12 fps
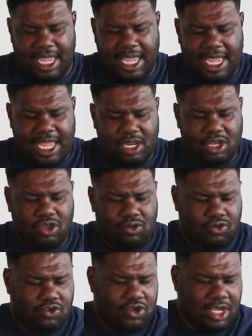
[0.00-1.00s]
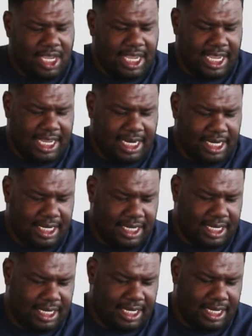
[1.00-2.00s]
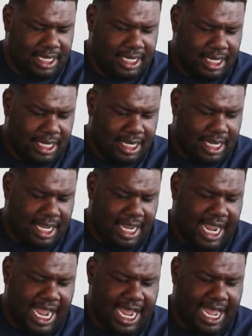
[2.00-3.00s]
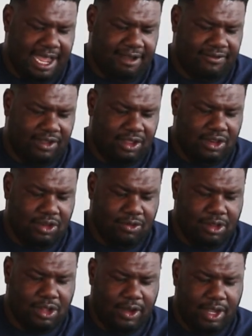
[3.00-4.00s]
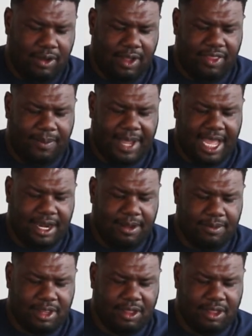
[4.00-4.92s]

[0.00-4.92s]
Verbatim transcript: And you should have new soil on the bottom,